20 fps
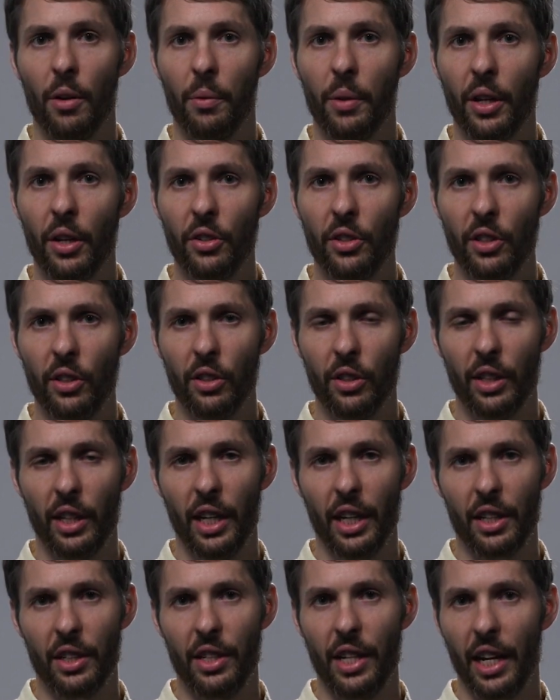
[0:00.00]
We're going to
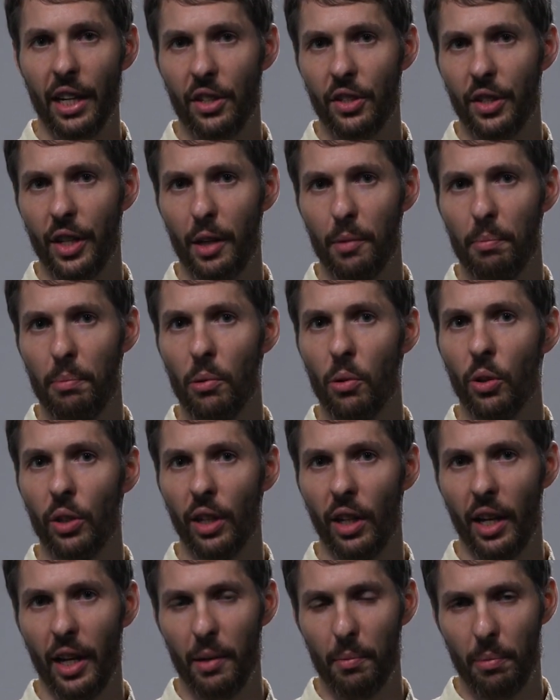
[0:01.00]
look next at
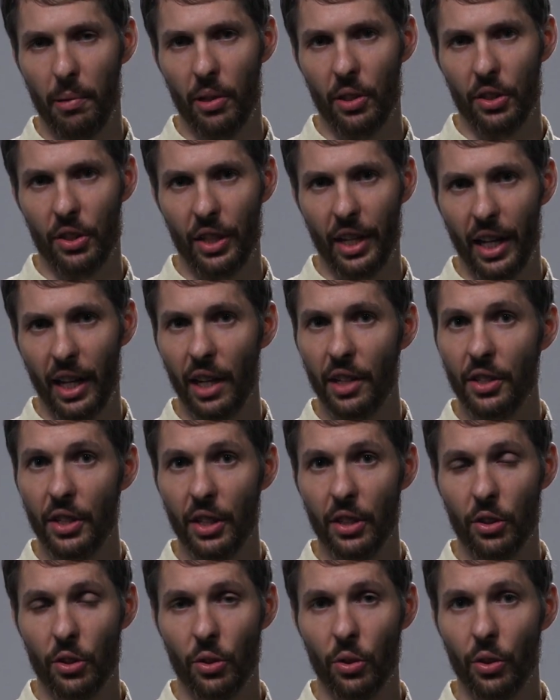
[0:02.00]
borderline personality
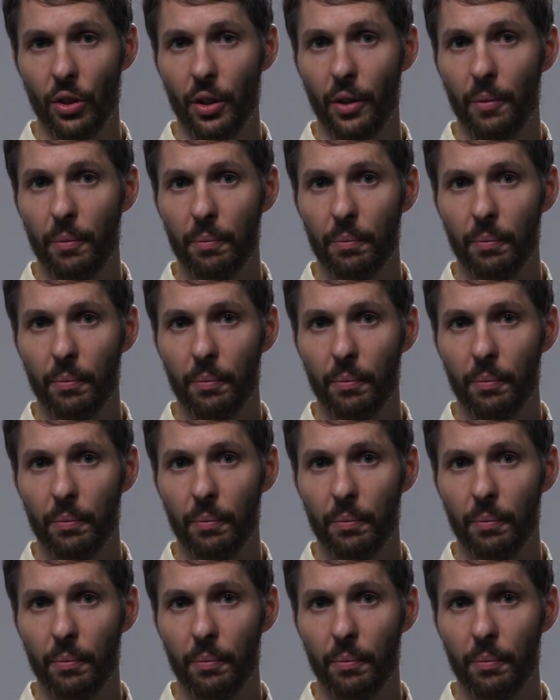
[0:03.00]
disorder.